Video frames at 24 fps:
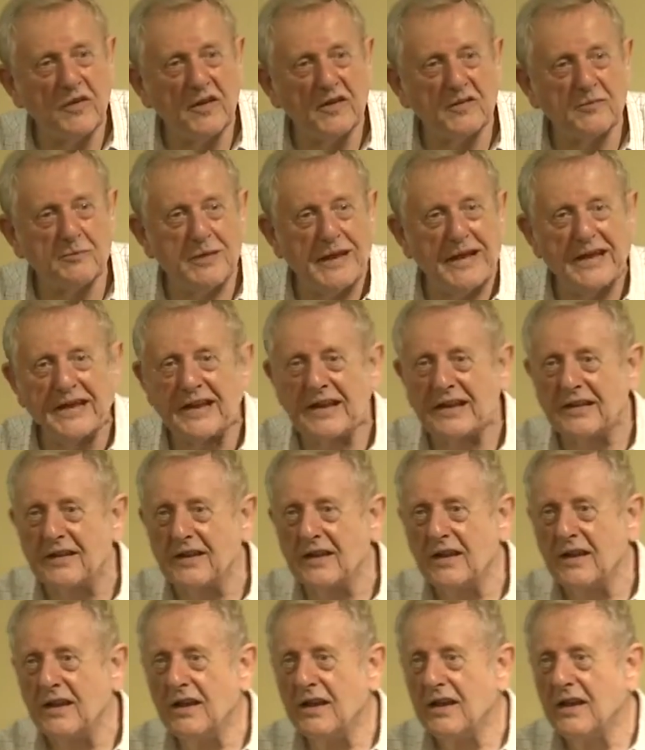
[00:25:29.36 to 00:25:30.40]
this planet
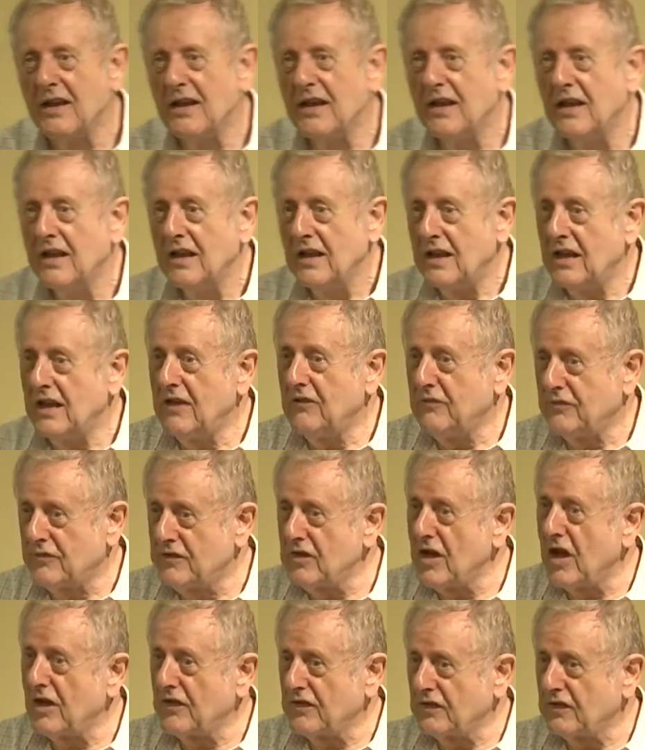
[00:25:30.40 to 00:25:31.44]
if
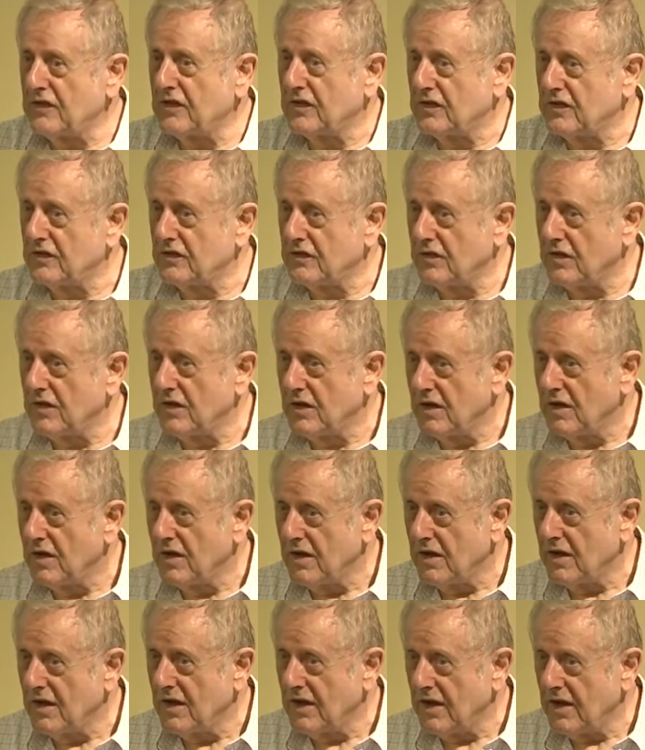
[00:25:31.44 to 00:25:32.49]
justice
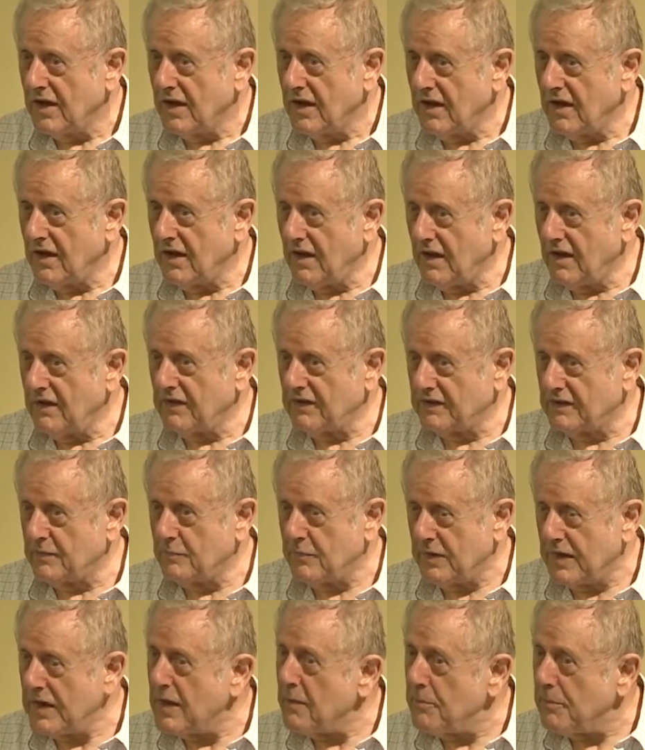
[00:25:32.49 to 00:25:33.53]
is to
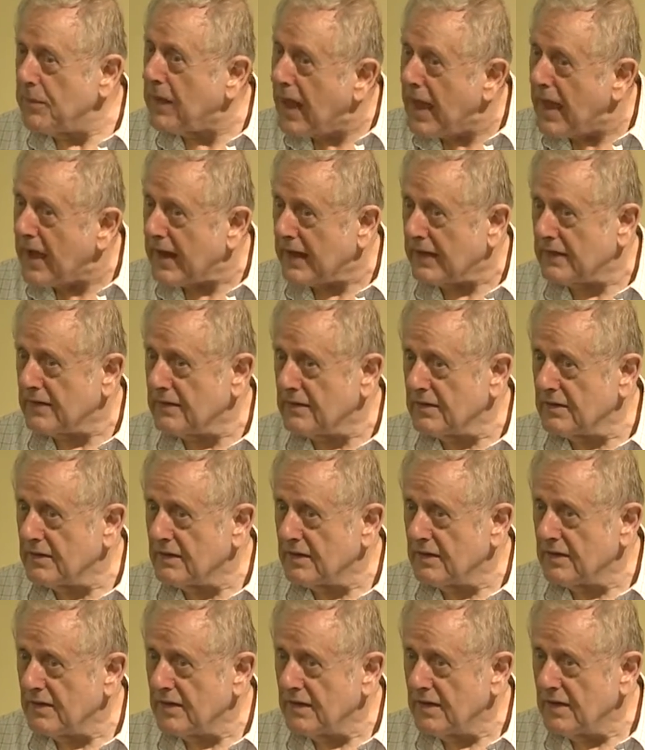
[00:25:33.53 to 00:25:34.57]
be applied.
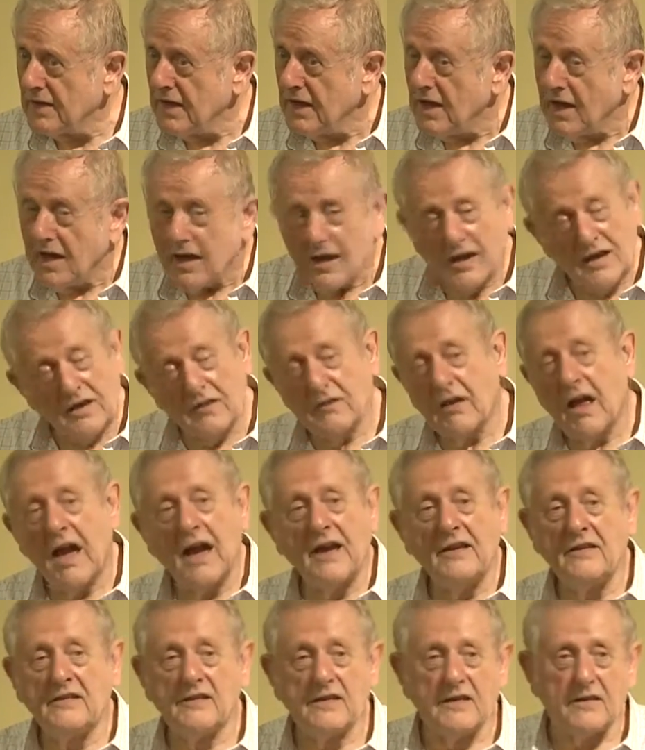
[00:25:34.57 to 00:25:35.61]

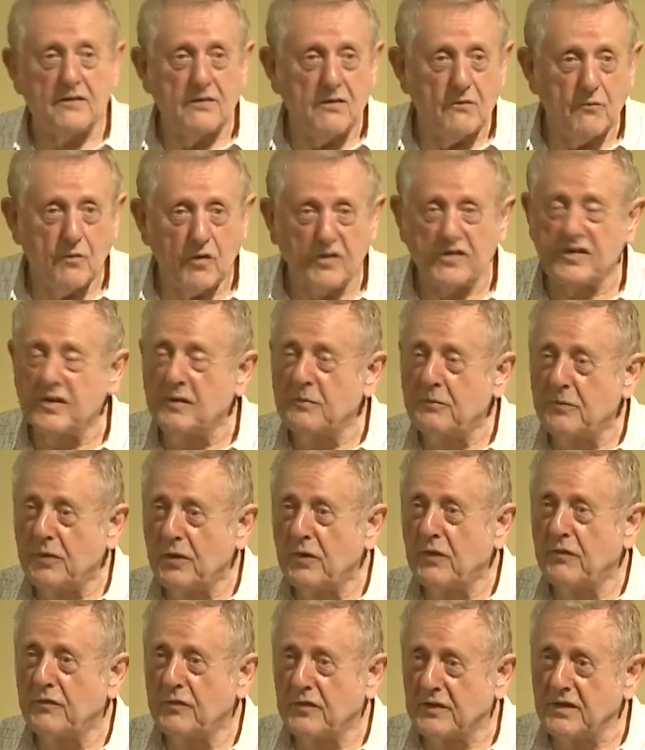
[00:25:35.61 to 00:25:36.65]
Elijah wasn't
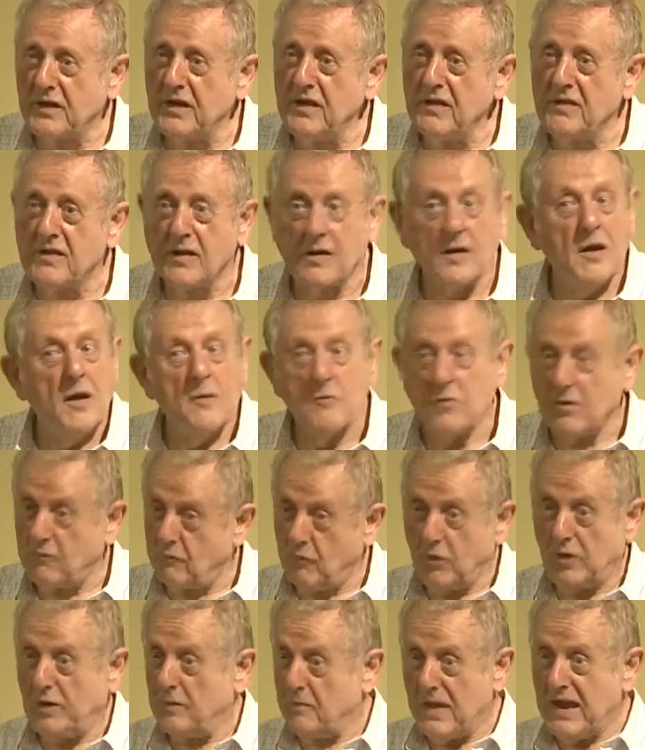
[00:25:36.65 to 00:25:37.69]
perfect either, but
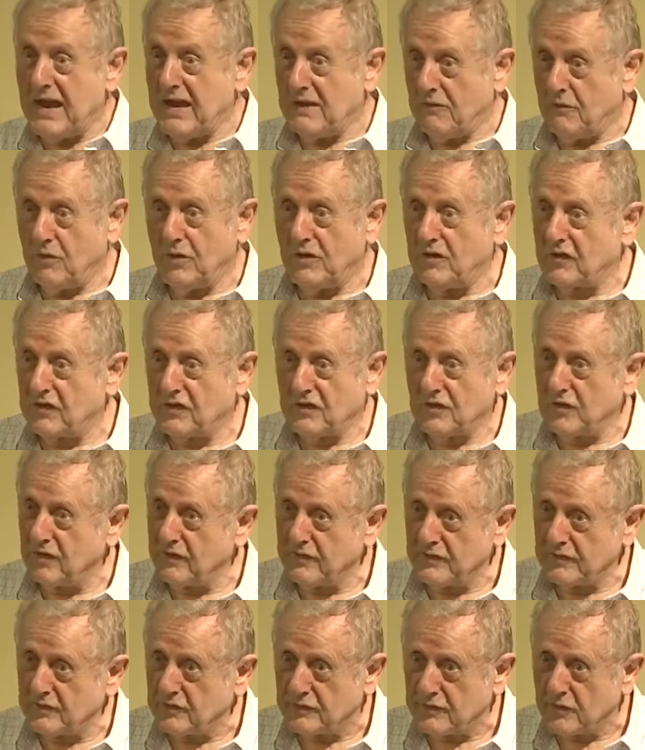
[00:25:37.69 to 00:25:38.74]
what a man, what a
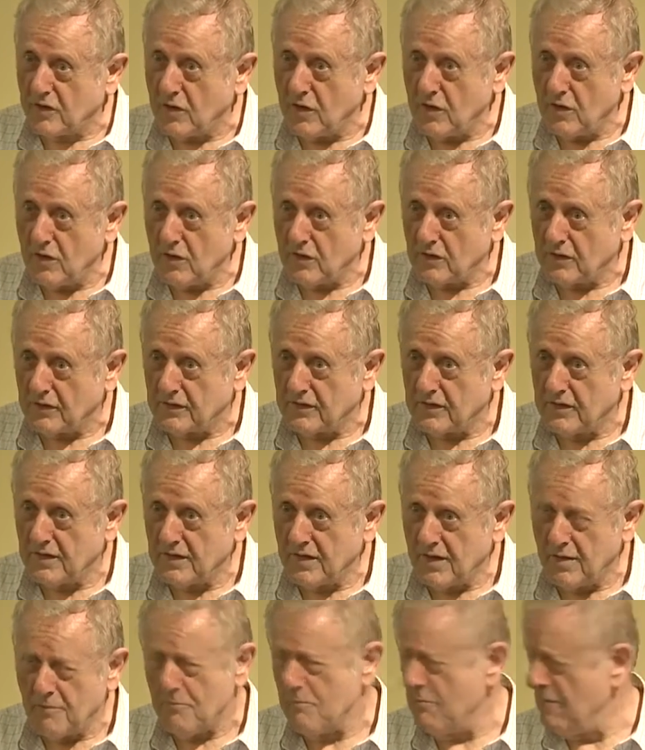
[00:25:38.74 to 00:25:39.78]
servant of God.
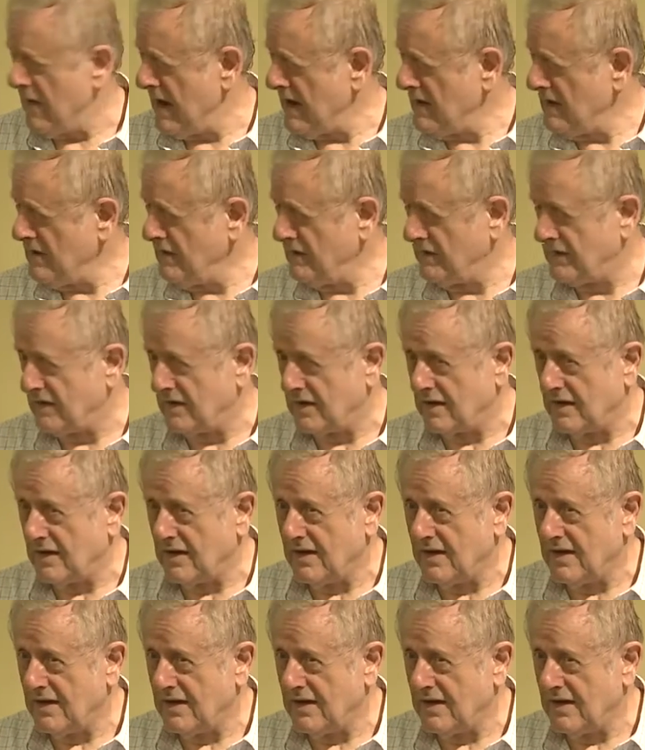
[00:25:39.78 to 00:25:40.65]
Amazing.